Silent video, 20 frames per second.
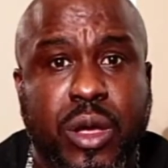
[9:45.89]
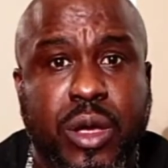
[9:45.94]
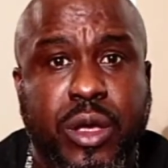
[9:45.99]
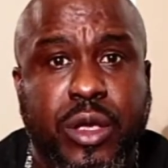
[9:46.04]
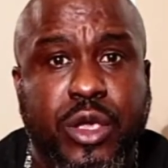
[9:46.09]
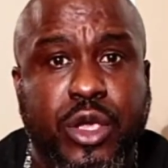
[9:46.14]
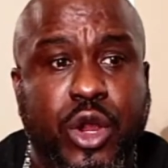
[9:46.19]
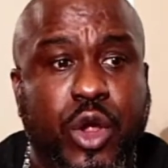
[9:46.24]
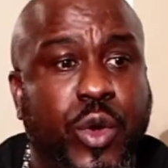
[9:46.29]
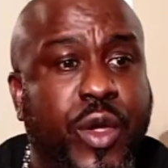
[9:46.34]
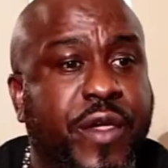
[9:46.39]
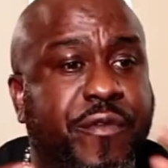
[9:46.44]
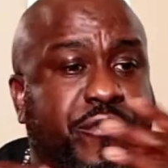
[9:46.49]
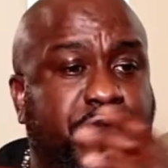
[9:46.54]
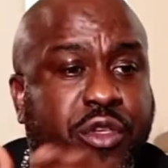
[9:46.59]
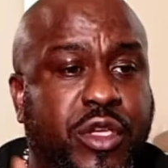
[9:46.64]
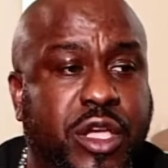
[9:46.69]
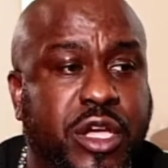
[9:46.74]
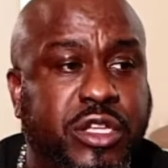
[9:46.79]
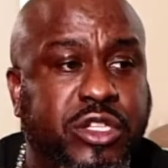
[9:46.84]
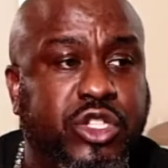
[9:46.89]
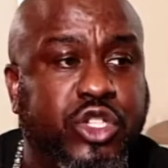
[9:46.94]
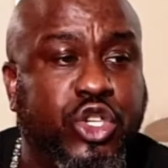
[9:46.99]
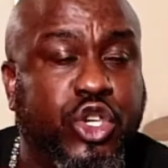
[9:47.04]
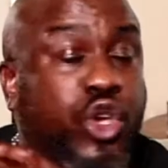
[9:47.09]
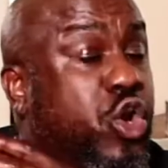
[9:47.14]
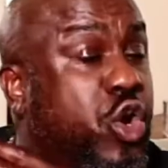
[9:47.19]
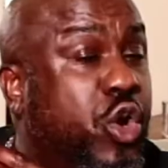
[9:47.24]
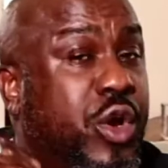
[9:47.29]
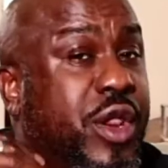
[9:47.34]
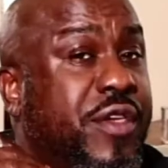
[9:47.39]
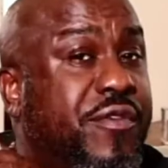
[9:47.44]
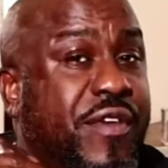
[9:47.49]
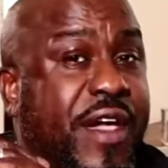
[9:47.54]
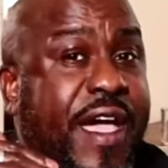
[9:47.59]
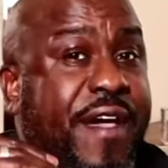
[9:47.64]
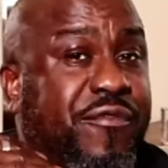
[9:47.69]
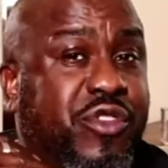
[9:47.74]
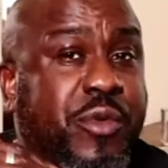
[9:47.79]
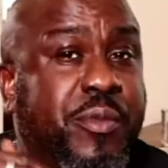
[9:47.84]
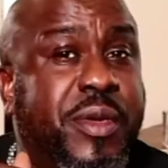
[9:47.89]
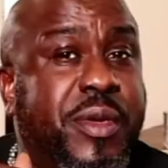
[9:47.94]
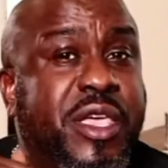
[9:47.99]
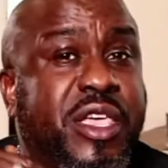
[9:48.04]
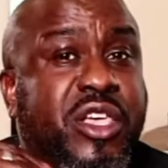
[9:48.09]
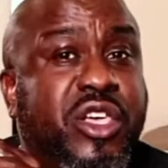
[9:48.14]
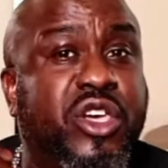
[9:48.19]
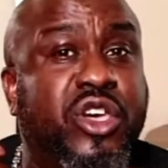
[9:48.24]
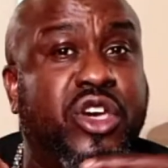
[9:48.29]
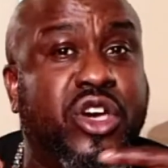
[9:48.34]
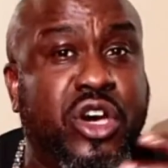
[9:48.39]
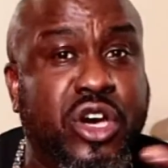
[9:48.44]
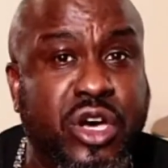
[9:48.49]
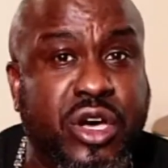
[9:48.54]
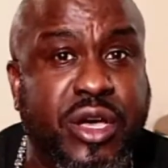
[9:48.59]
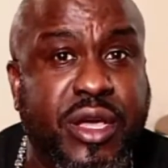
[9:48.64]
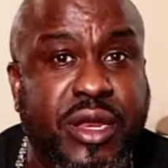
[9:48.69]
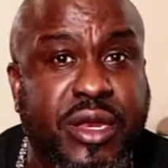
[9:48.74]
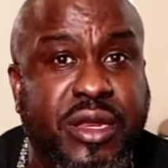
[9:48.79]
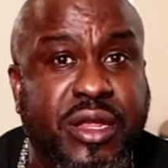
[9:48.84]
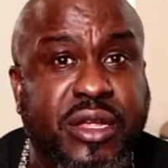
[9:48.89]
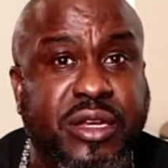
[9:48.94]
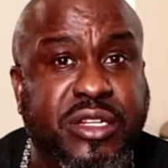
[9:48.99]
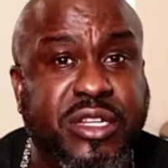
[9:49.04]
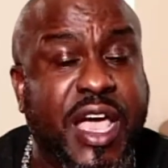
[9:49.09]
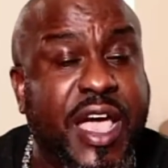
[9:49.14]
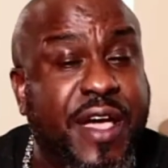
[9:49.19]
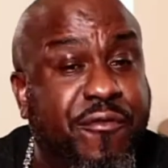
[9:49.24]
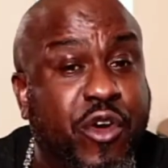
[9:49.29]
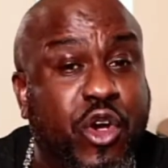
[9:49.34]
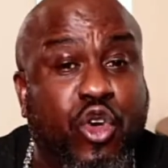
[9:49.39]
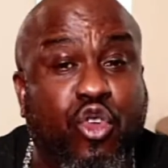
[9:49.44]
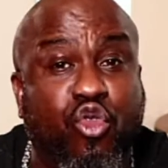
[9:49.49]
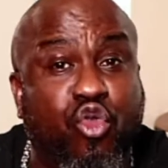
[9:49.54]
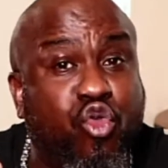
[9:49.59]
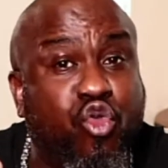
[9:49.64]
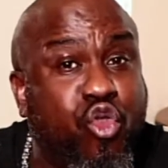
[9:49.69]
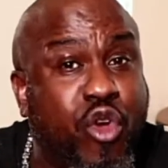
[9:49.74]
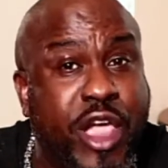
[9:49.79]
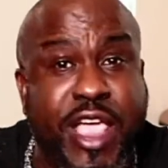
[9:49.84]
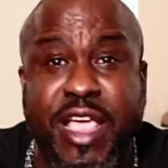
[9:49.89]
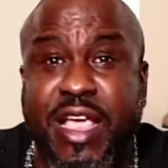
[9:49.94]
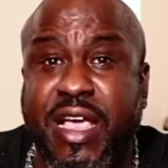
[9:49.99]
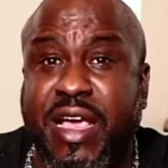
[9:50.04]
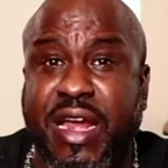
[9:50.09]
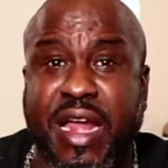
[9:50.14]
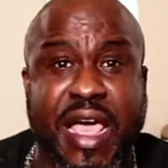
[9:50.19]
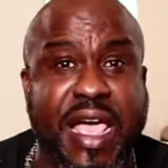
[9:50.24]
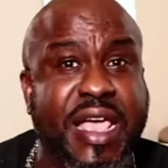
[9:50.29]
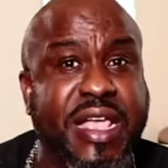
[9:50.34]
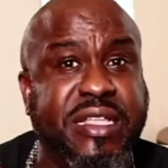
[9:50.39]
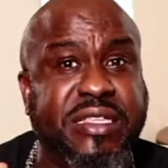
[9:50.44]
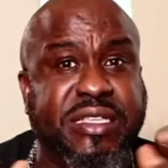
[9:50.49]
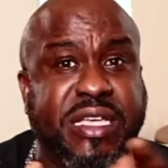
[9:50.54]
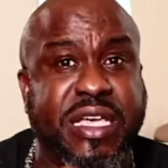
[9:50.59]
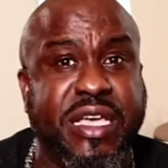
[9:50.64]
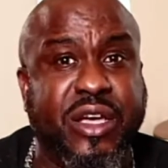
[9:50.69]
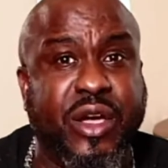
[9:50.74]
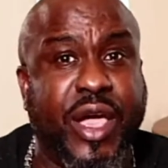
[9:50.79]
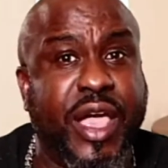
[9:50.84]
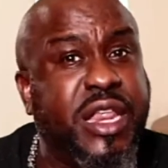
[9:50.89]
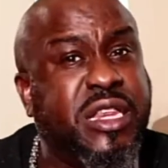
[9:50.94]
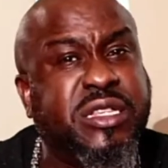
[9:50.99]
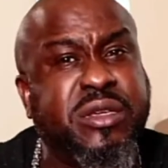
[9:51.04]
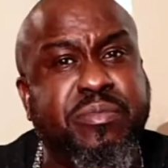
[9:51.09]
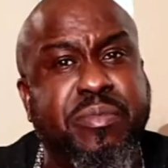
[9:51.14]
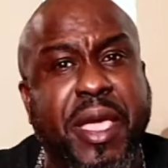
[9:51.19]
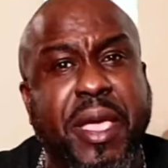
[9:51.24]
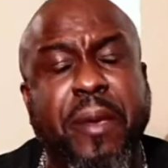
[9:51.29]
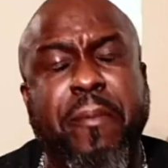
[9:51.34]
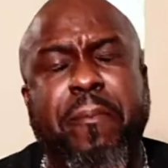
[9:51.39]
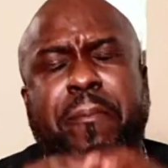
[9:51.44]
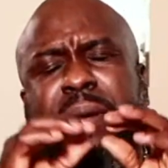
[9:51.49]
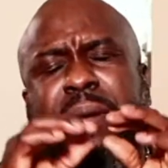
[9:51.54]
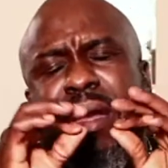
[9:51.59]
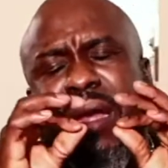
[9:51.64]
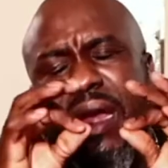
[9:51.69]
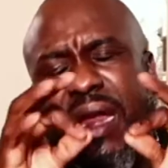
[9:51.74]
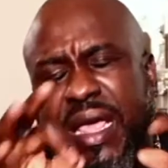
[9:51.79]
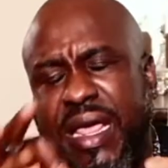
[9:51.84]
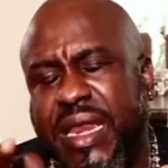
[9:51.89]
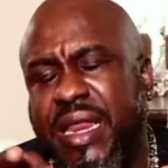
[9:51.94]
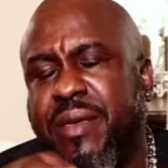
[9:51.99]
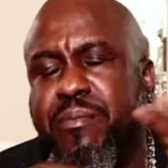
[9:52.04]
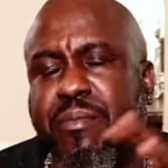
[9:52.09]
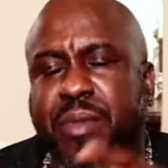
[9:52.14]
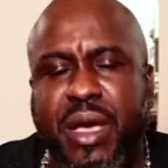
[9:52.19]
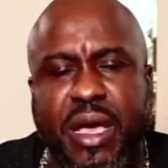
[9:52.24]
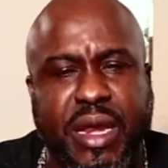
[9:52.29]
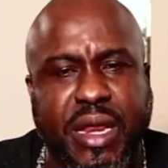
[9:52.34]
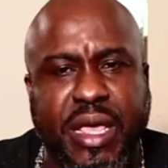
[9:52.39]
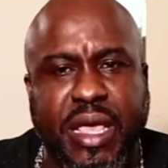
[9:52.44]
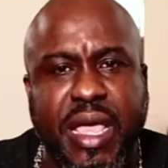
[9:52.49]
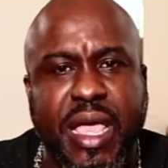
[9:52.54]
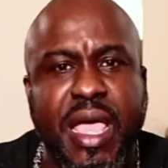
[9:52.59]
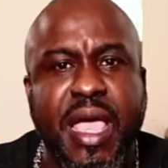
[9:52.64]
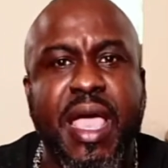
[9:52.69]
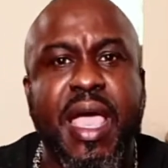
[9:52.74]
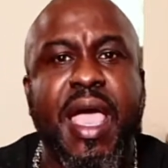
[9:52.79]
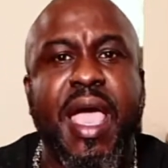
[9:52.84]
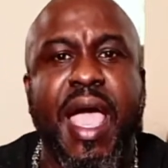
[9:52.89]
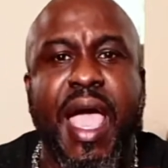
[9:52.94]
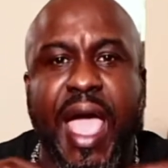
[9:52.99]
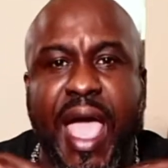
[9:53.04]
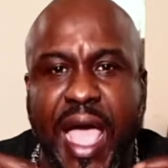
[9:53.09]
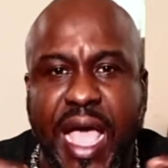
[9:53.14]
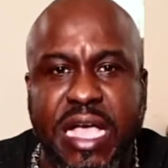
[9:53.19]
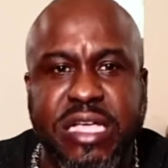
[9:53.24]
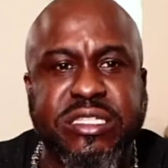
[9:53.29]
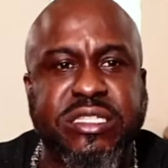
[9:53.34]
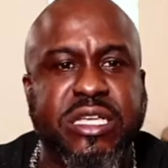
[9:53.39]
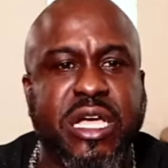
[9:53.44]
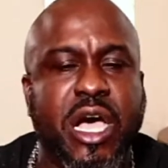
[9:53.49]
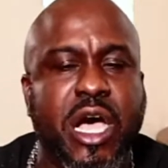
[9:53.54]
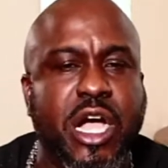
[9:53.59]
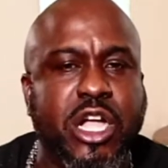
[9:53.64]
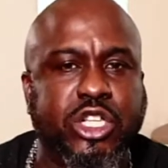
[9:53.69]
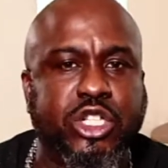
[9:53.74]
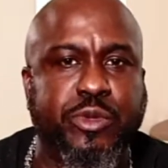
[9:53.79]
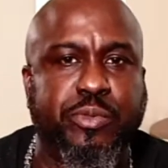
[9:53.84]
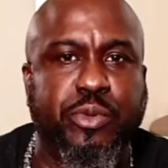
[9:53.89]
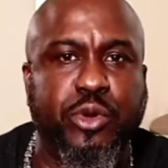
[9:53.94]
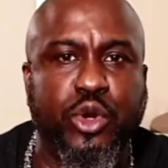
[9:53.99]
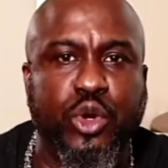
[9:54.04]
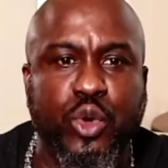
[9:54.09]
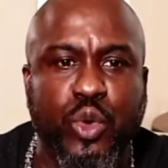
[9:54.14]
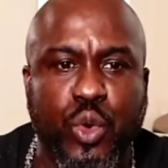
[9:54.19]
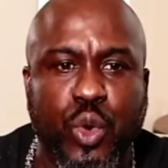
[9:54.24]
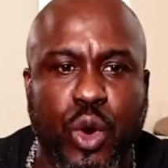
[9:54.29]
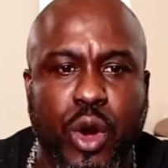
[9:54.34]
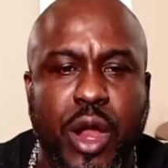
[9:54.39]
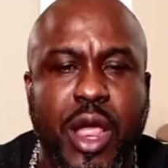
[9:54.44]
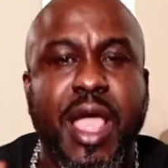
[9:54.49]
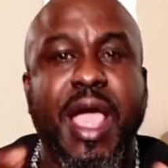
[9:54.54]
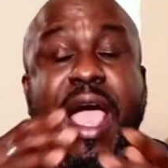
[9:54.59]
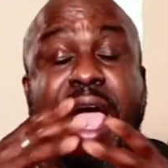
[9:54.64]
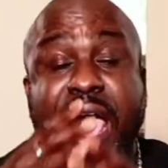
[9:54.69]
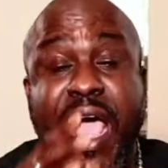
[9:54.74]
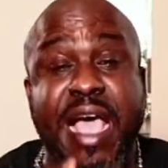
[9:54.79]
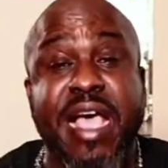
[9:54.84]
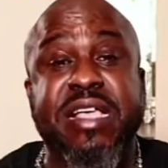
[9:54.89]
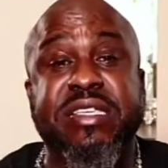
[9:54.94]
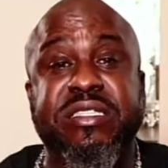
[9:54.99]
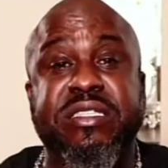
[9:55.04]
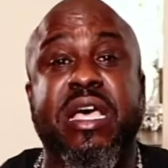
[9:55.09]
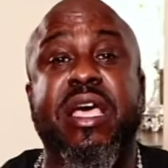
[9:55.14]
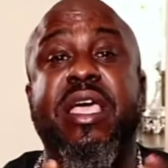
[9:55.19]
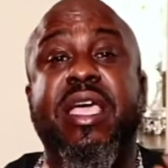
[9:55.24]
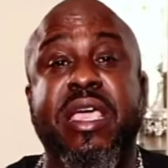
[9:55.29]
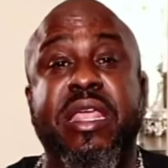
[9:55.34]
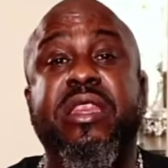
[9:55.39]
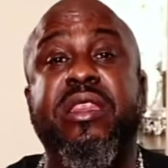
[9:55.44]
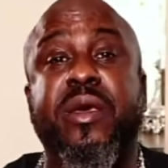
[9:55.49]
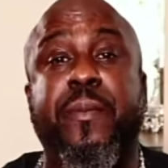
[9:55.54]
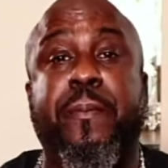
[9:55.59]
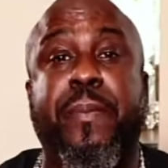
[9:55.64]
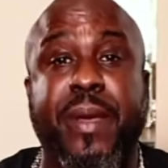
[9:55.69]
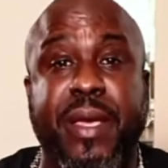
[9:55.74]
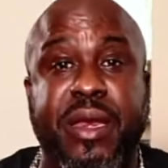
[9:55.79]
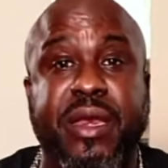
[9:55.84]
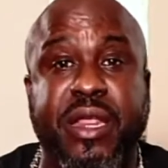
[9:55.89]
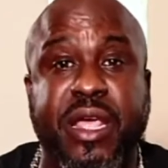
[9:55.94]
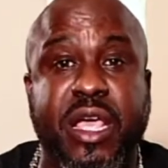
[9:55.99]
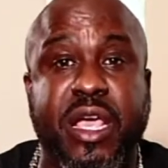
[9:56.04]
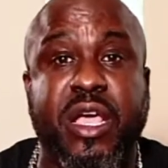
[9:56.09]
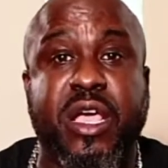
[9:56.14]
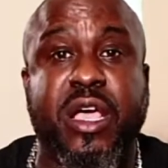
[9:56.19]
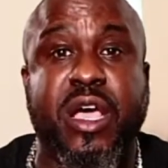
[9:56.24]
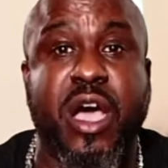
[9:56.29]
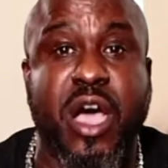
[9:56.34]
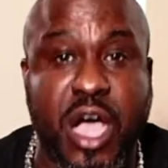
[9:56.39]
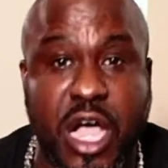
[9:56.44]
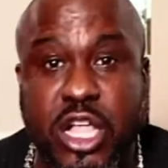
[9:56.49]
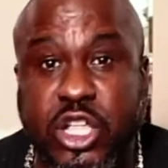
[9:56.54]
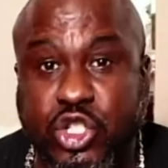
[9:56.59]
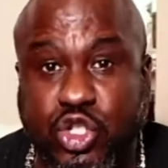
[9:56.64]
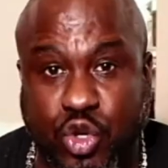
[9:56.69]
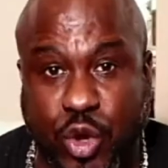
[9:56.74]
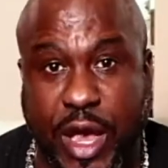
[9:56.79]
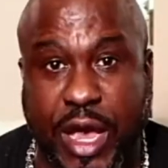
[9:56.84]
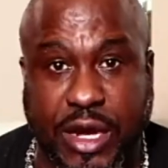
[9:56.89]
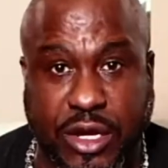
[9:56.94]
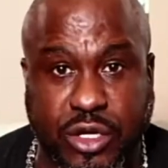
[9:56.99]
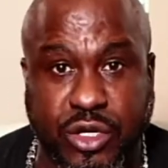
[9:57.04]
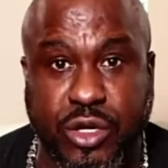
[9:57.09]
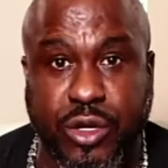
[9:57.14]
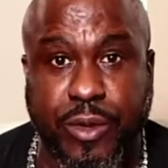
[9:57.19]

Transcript: You know, because you don't even have to be good to have a great clientele and to make plenty money as an entrepreneur, as an independent contractor.